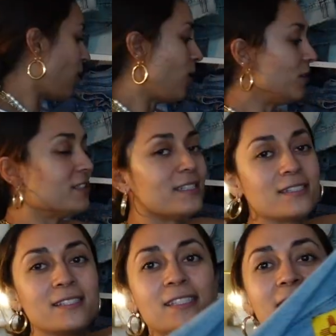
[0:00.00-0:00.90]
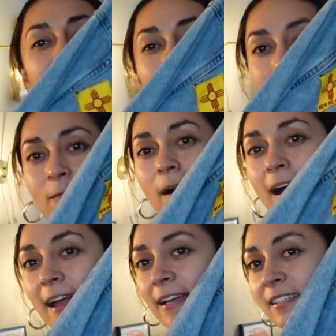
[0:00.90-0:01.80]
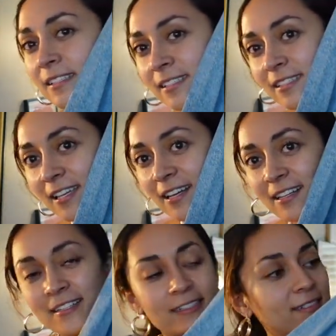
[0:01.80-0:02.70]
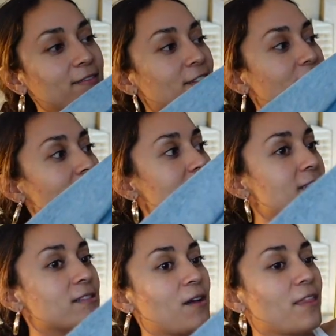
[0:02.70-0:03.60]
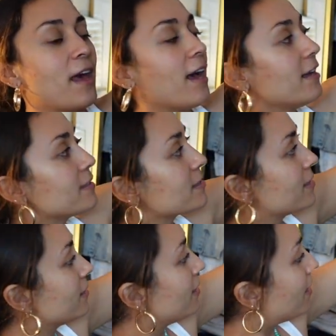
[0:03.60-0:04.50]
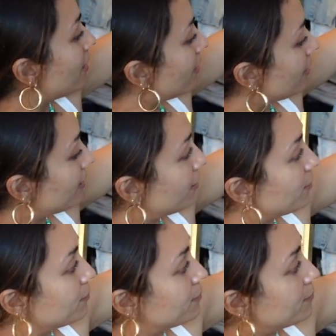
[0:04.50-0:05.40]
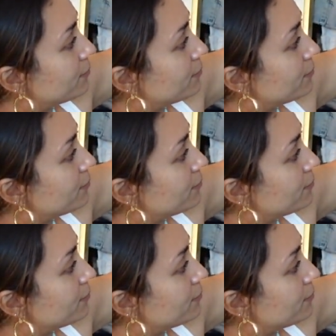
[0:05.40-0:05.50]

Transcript: oldest DIYs. You guys saw that. My